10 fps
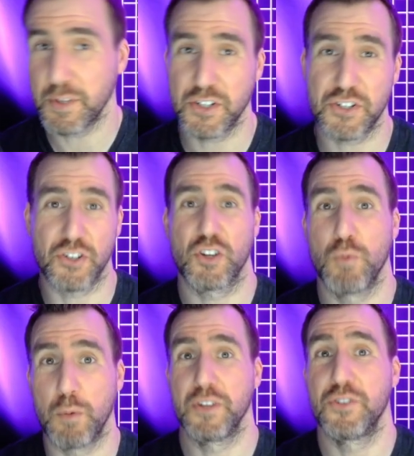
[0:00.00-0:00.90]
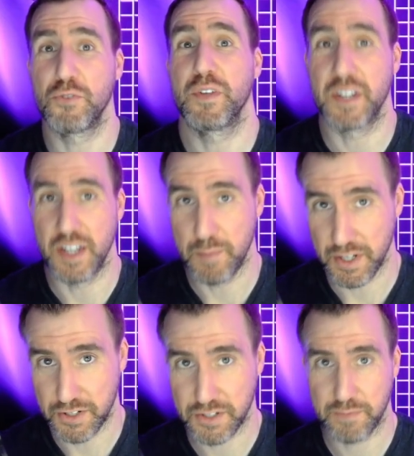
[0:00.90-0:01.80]
just show you what we do with an
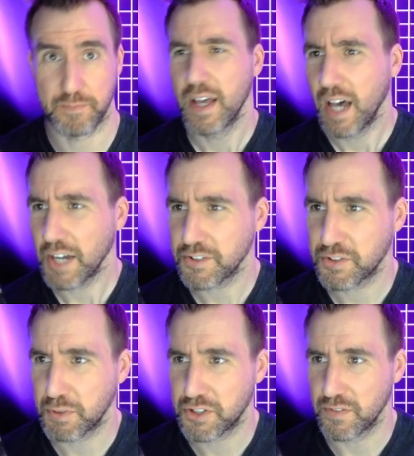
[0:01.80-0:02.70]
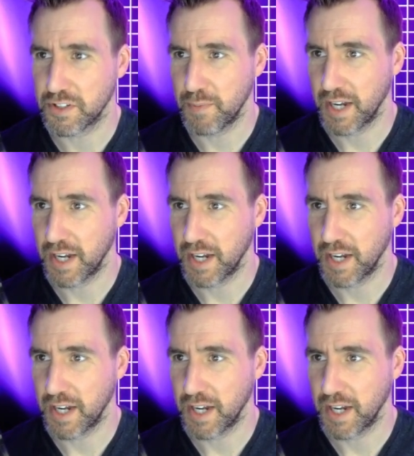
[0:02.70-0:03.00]
image. I'll just switch over to my